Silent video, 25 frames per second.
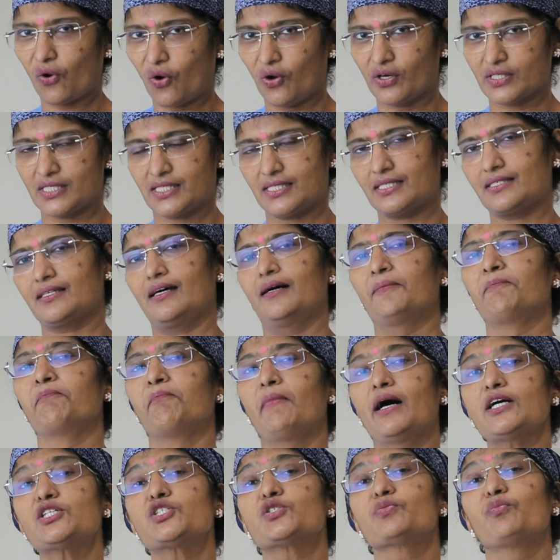course,
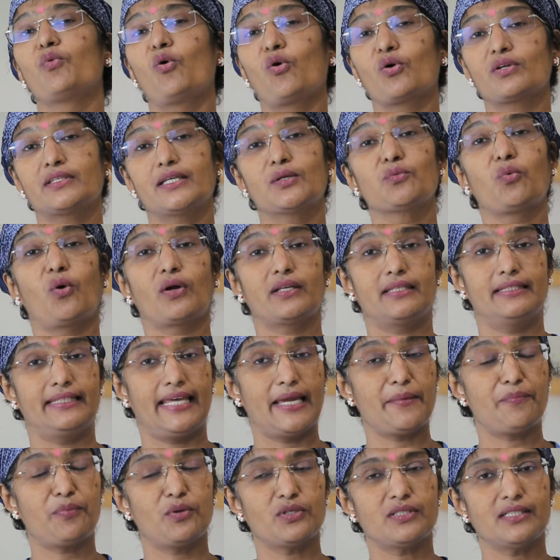much more than what
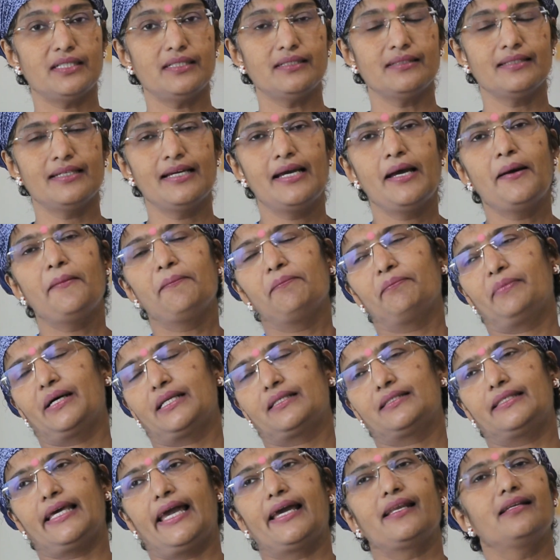they put in,
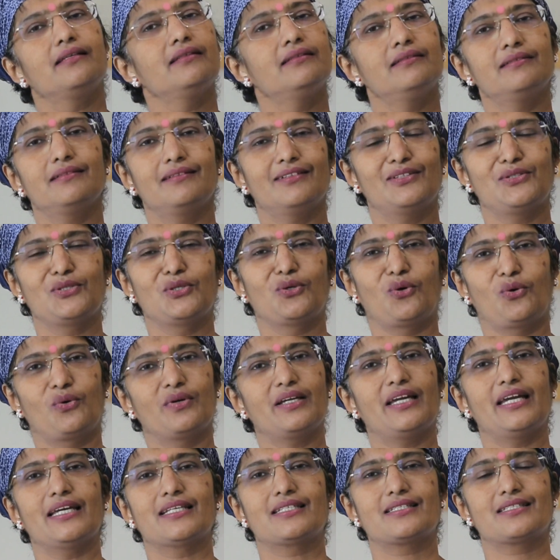but then,
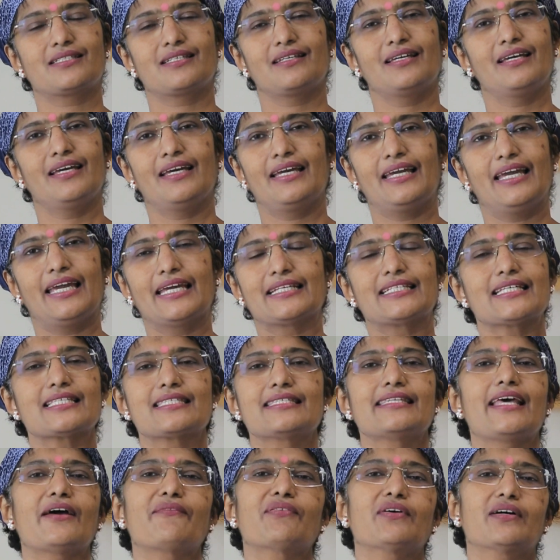it has
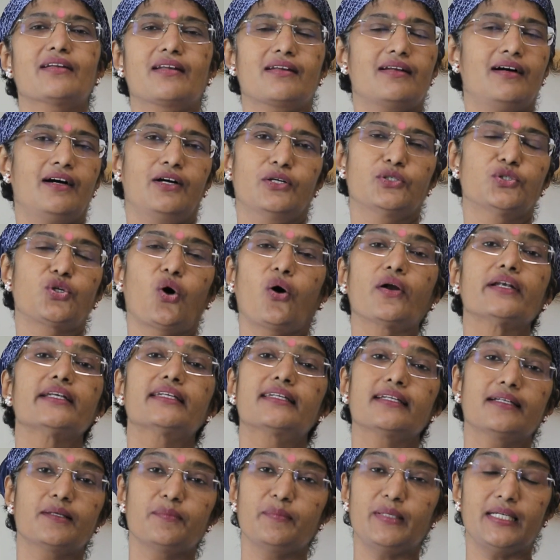never
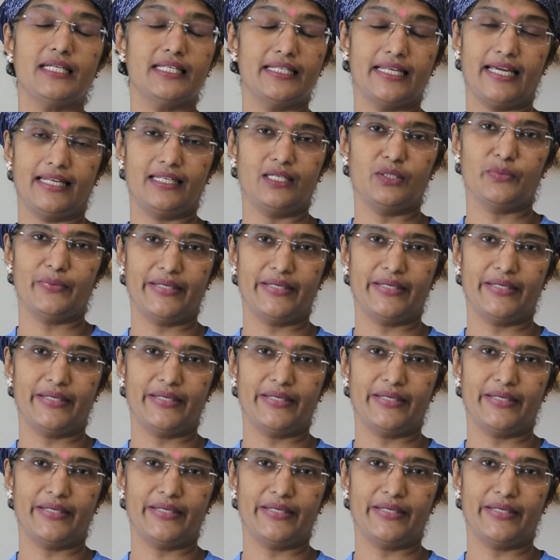daunted me in any